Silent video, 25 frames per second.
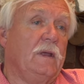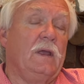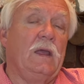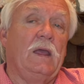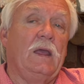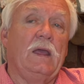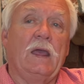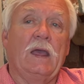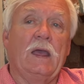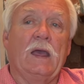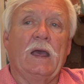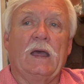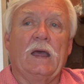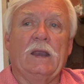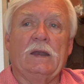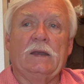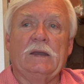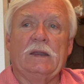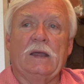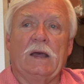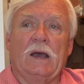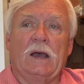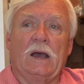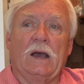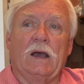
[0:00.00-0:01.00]

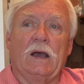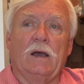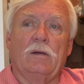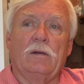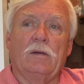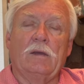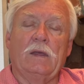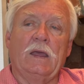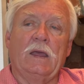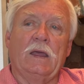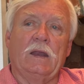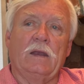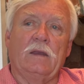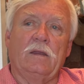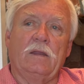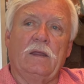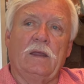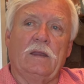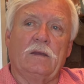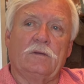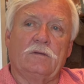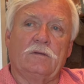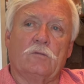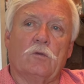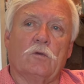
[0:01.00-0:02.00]
And
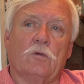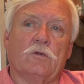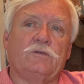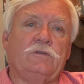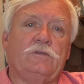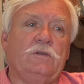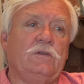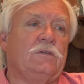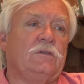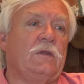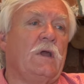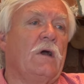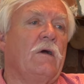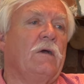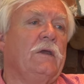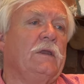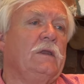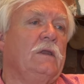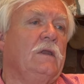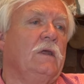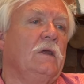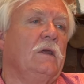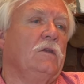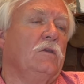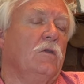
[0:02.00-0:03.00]
of course she's
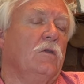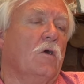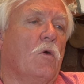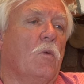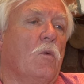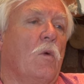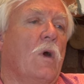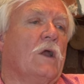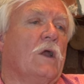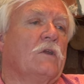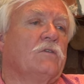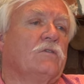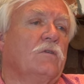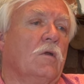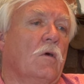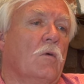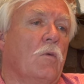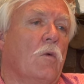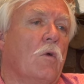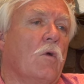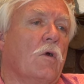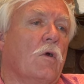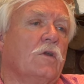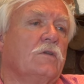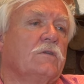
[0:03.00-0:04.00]
telling no wants, no
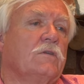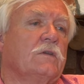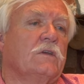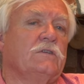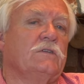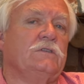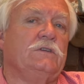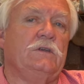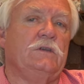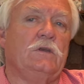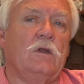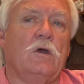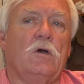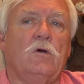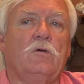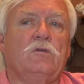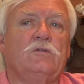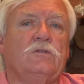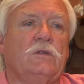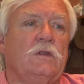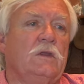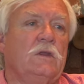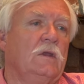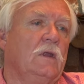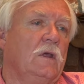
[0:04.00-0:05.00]
warrants because she
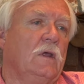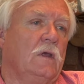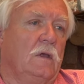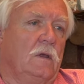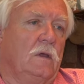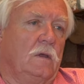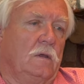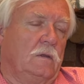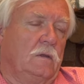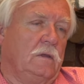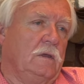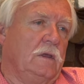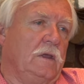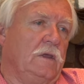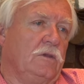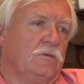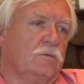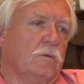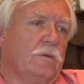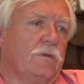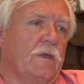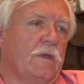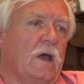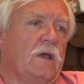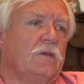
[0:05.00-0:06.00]
knows that he's
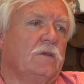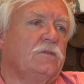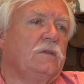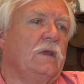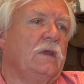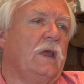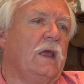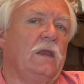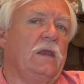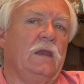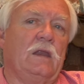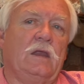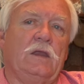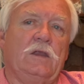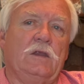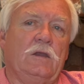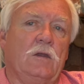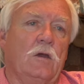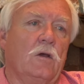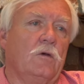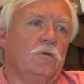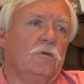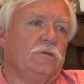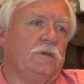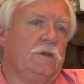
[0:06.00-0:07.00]
with us, and he
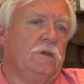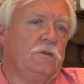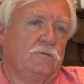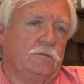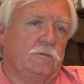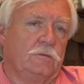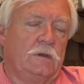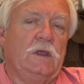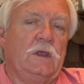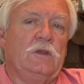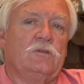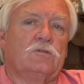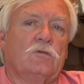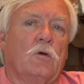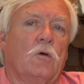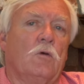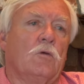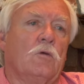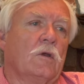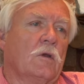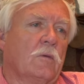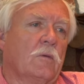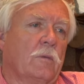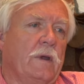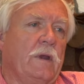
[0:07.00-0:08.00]
knows he's
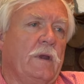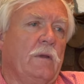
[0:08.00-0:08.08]
told her when he